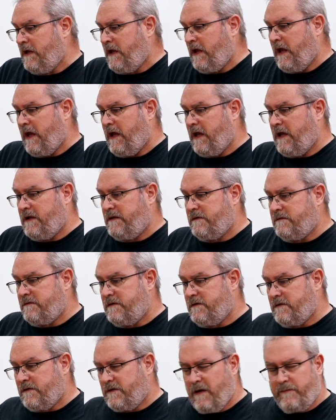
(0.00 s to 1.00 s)
And
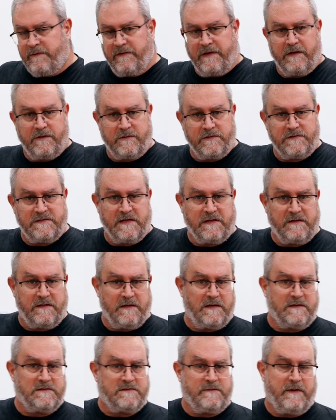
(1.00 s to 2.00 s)
there are a couple of interesting
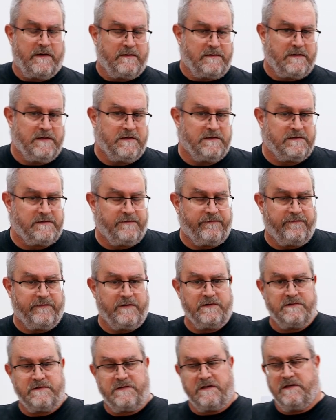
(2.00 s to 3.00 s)
things about this. The
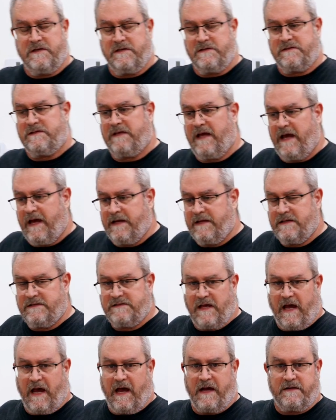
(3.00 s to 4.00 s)
first is that it's
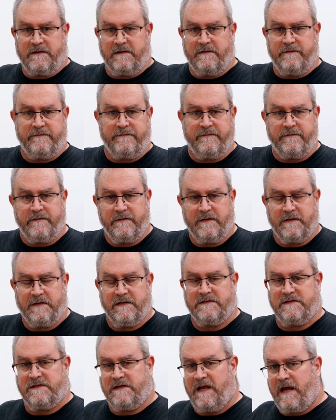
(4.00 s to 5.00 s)
active.
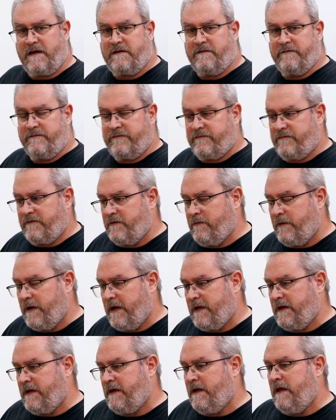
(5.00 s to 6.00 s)
It's an active
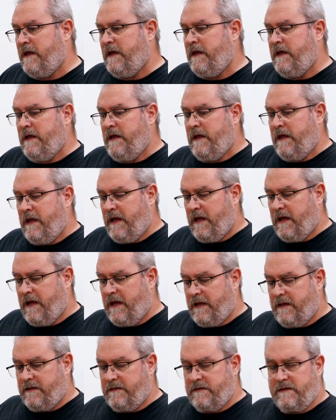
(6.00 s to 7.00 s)
three-way.
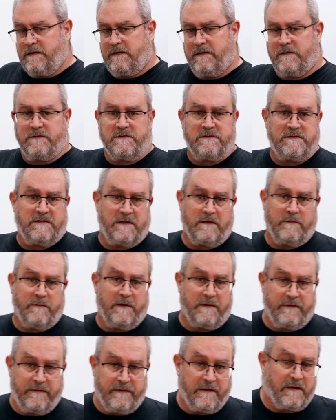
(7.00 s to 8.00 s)
And the
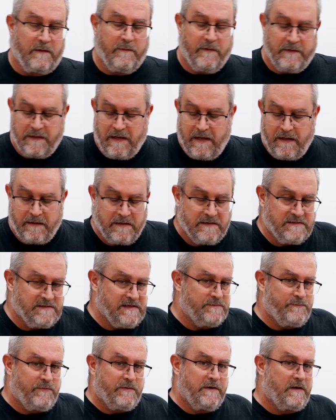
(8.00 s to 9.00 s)
interesting thing about that, because
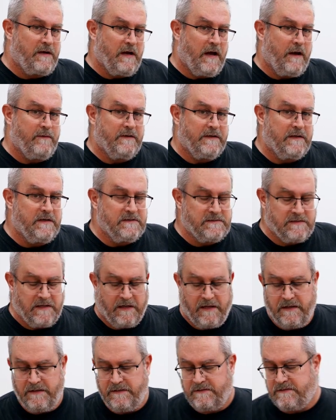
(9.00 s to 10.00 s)
that's pretty common these
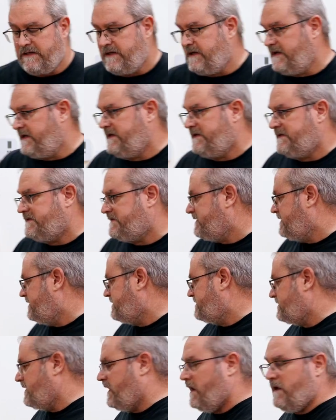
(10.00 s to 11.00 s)
days, is
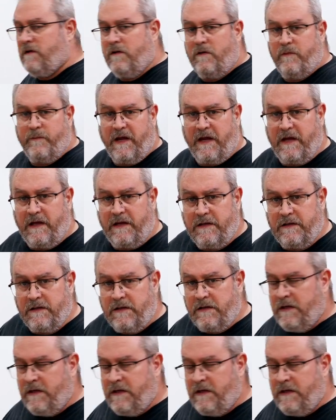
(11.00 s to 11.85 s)
it's all homemade.